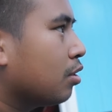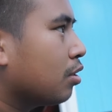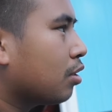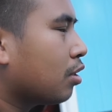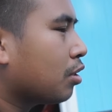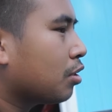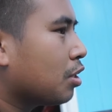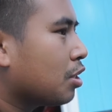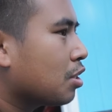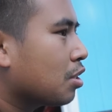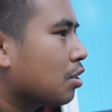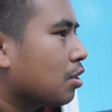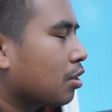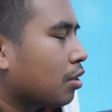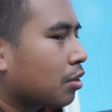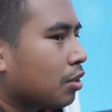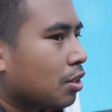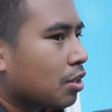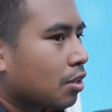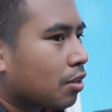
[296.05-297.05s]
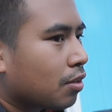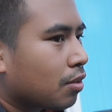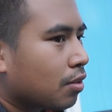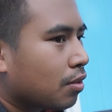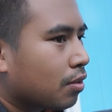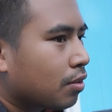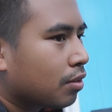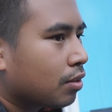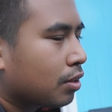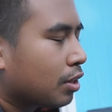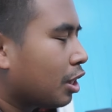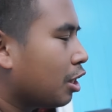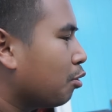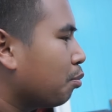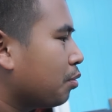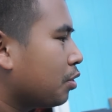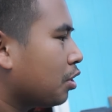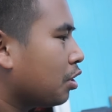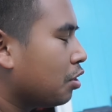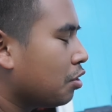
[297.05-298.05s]
On oh, these, they on put these on everything. Yeah, they,
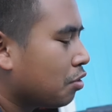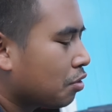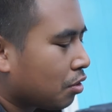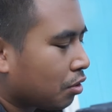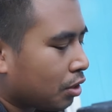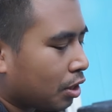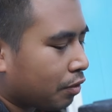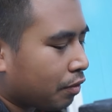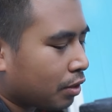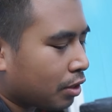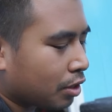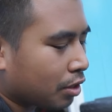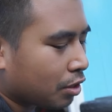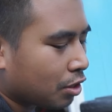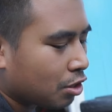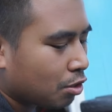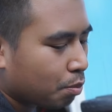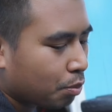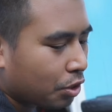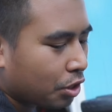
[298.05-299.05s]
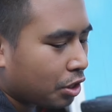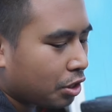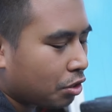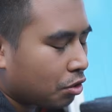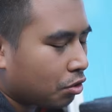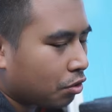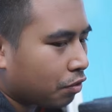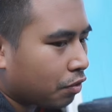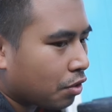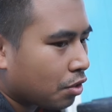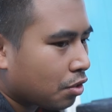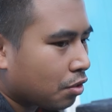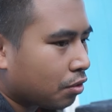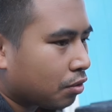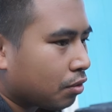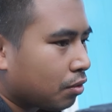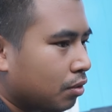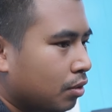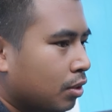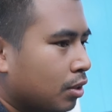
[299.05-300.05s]
use on everything. It's pretty
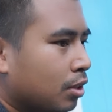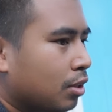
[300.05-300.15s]
universal.